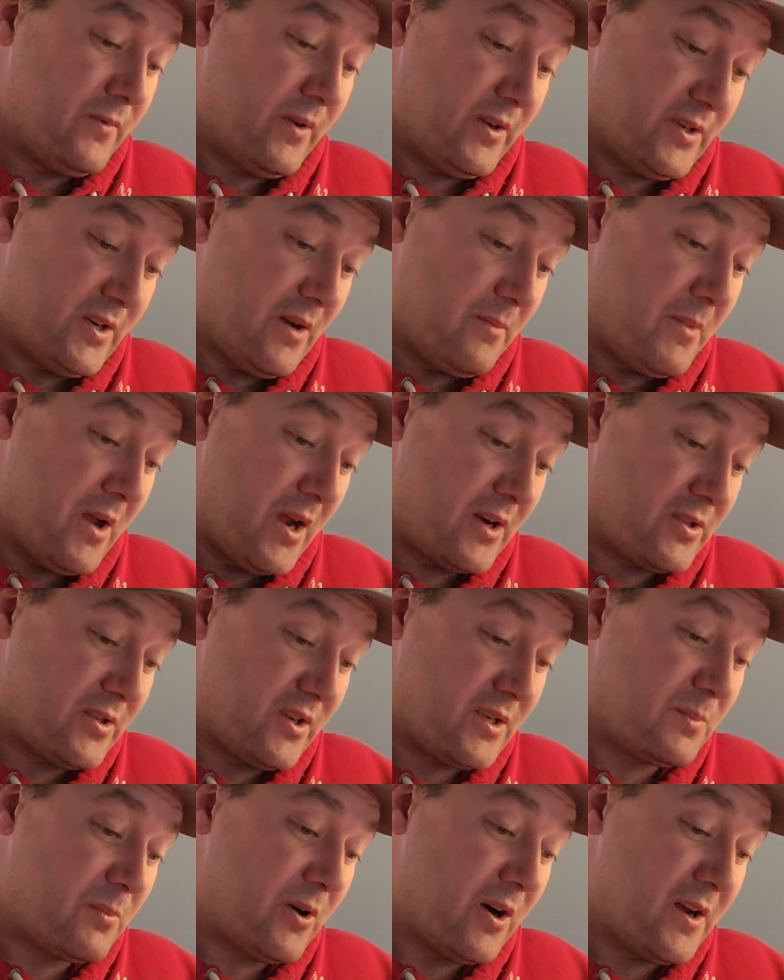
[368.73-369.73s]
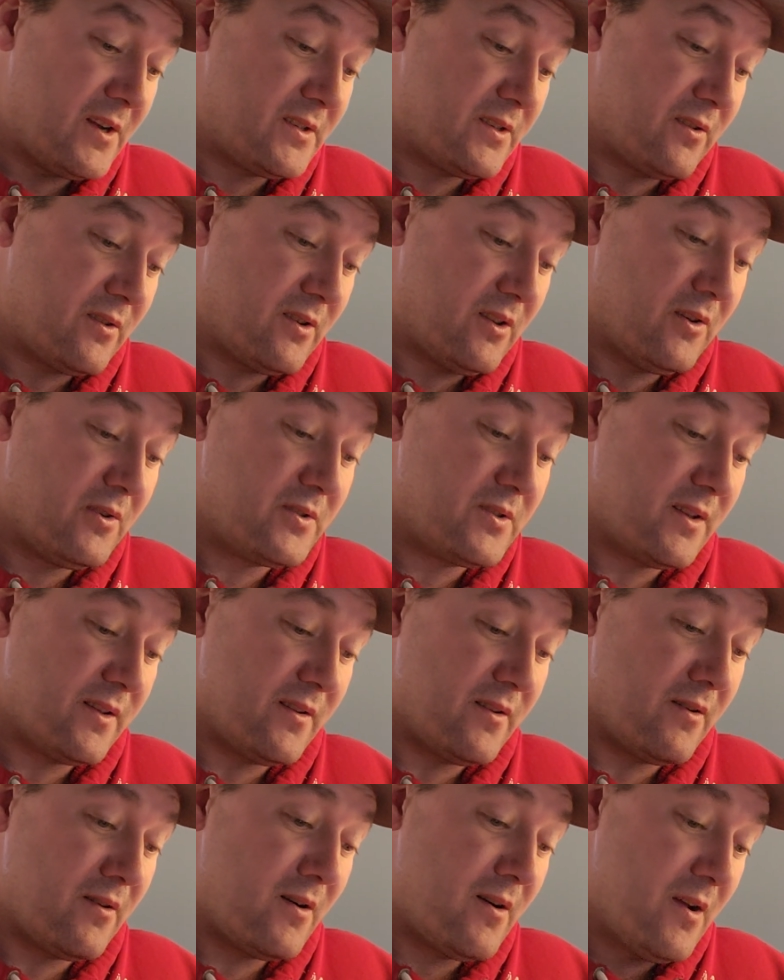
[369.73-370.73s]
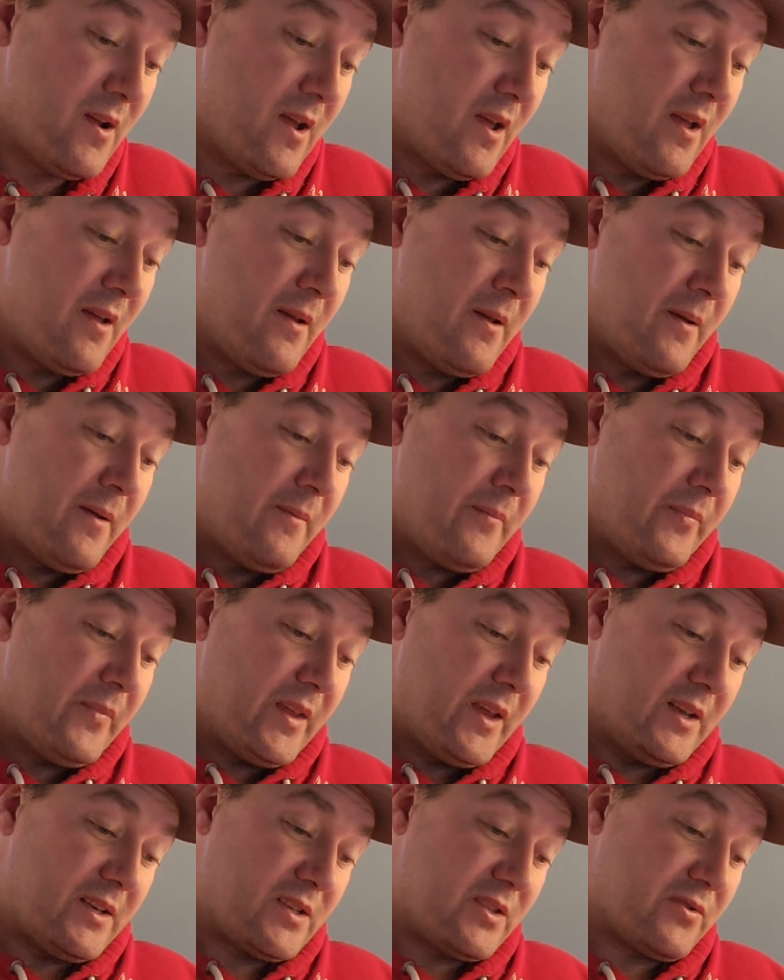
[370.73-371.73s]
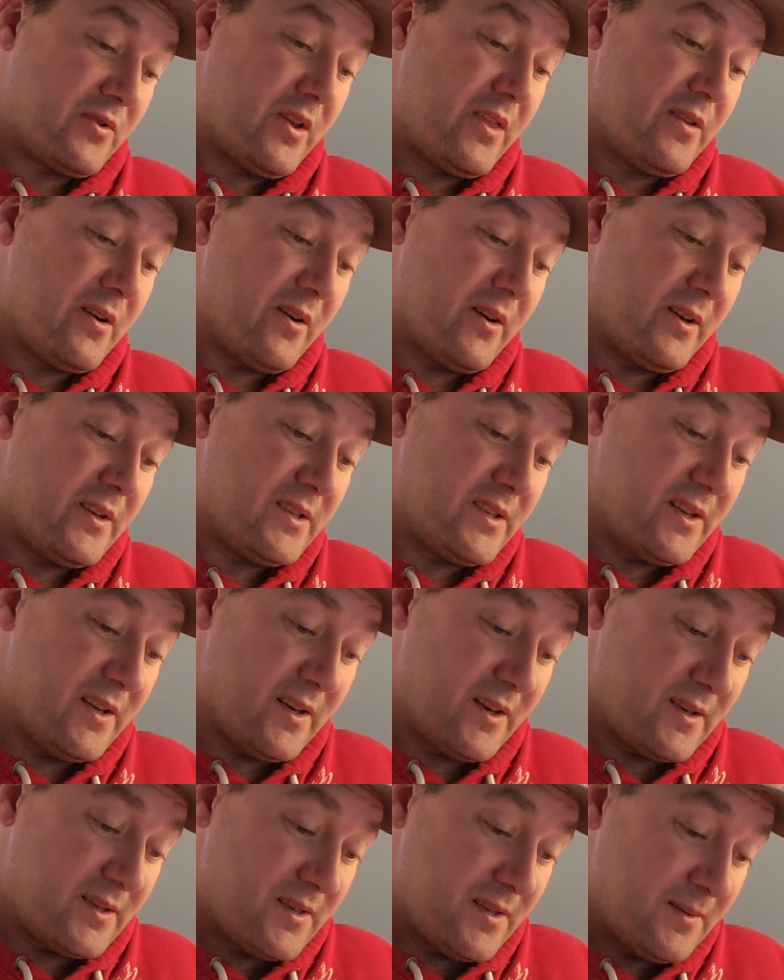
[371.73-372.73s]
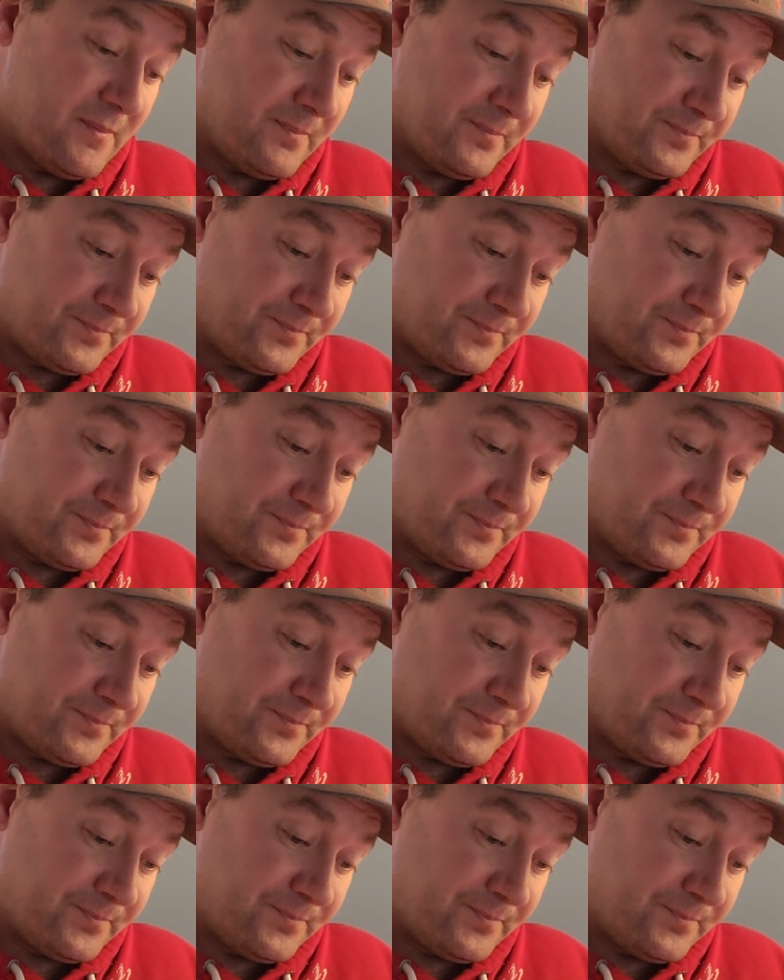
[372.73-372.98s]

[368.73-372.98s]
which I'm actually surprised how close they are, is $3.36